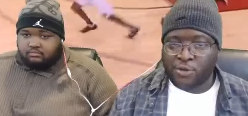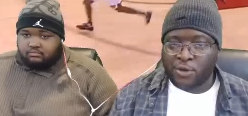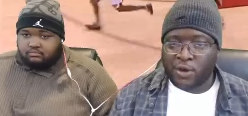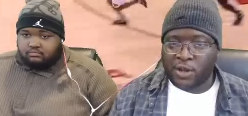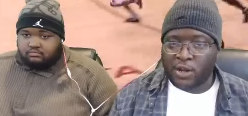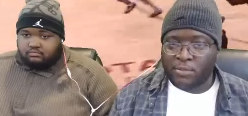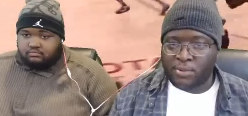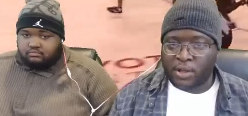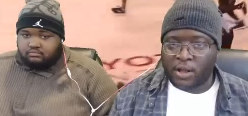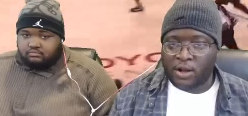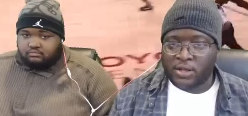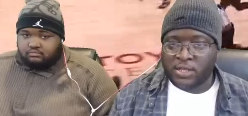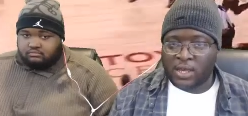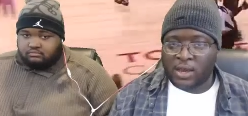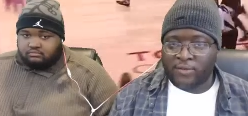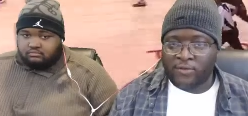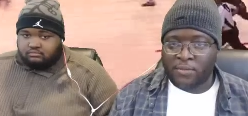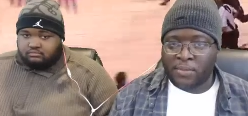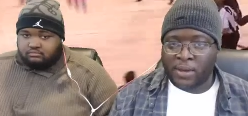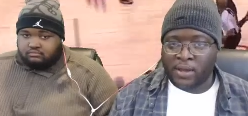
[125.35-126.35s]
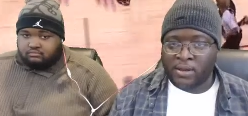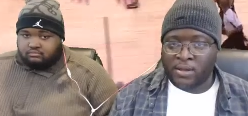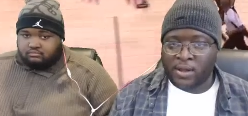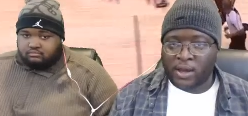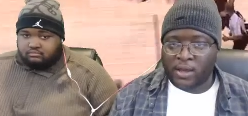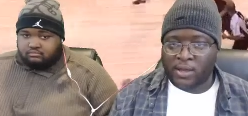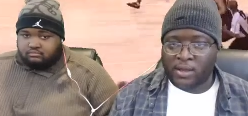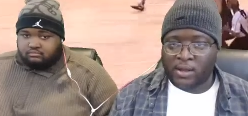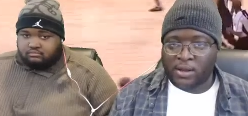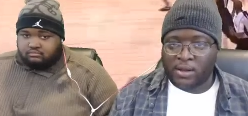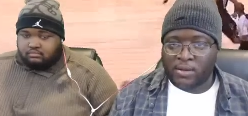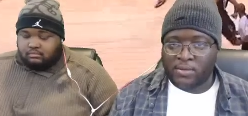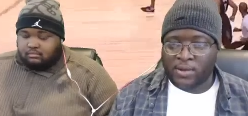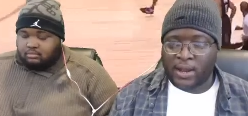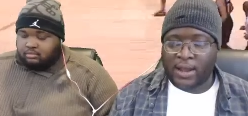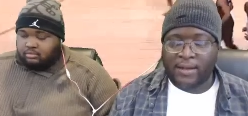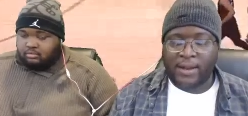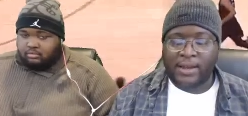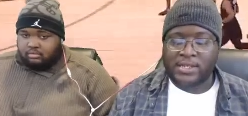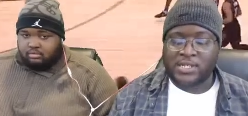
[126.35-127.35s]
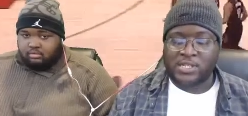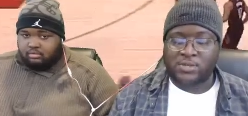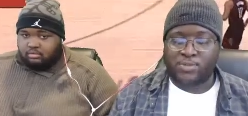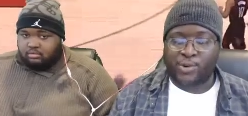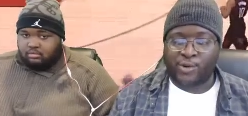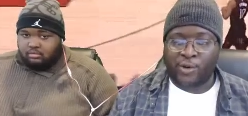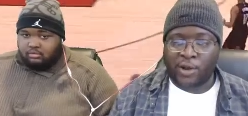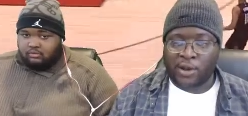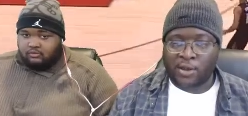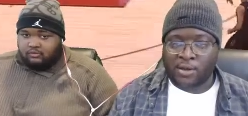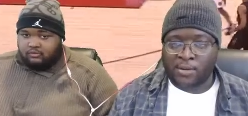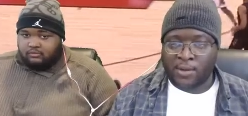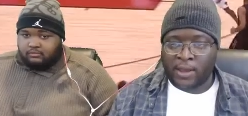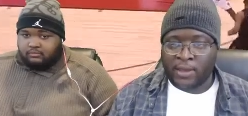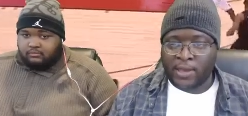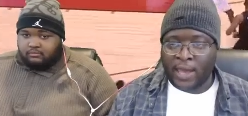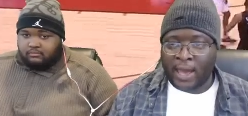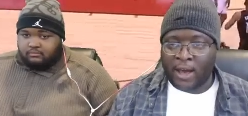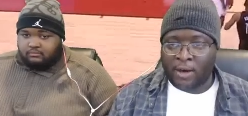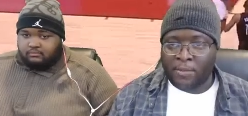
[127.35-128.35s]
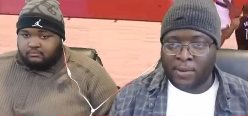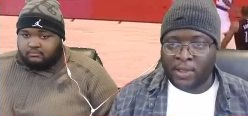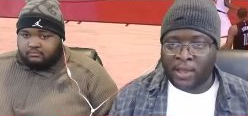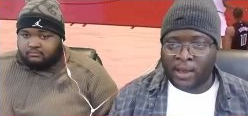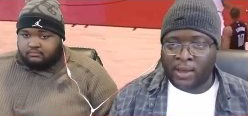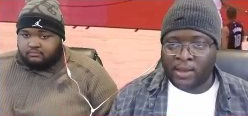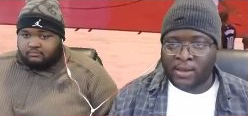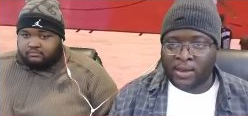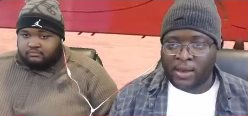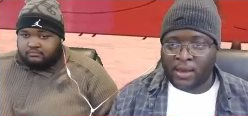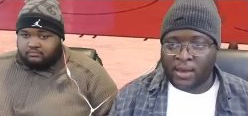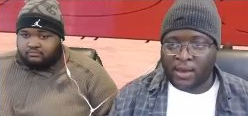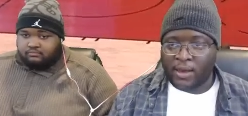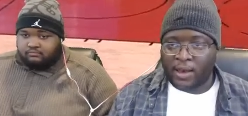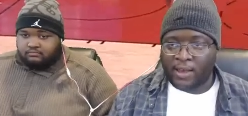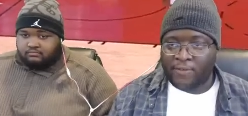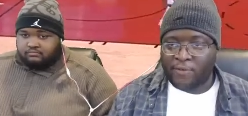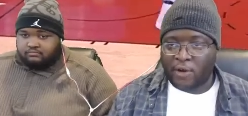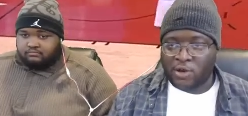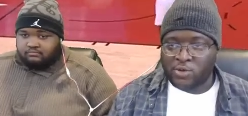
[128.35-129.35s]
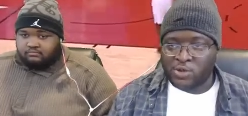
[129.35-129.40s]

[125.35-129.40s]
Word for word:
Speaker 1: in the playoffs they ever been. Like, not since McGrady been, yeah, but like as far as the